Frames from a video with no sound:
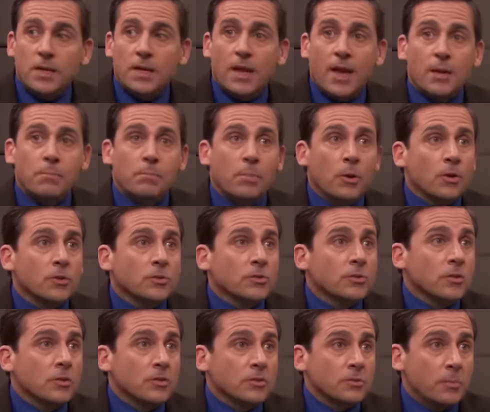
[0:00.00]
to be a
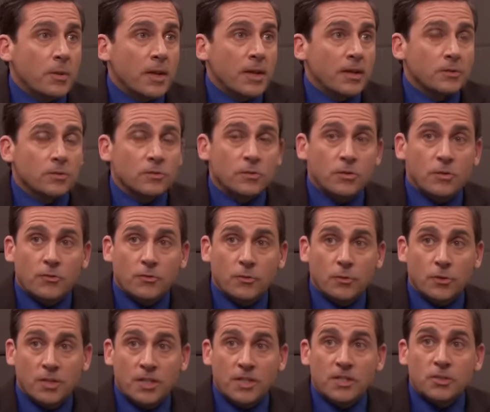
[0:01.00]
personal space
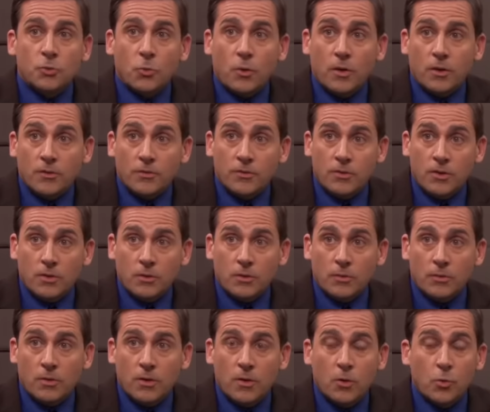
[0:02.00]
for each one of
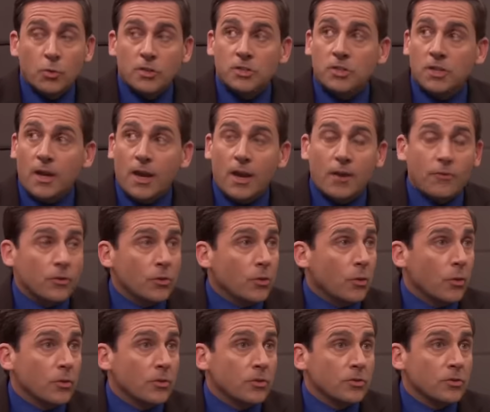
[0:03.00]
you, whichever
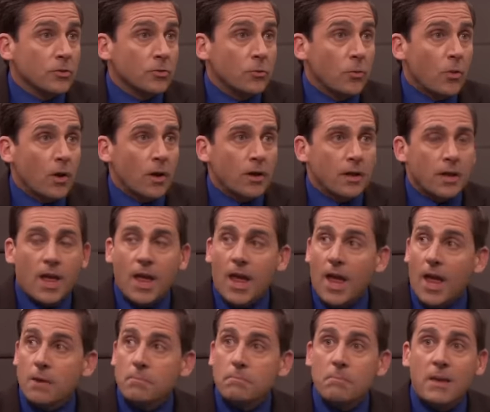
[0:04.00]
corner you want,
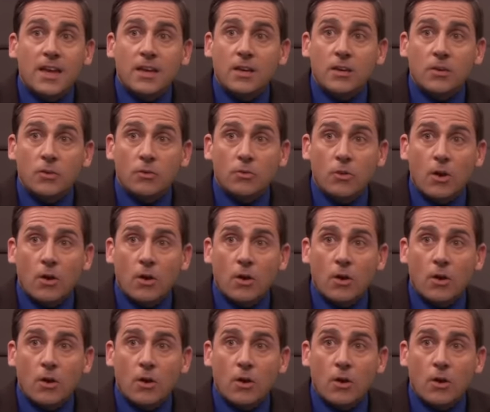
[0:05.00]
and make it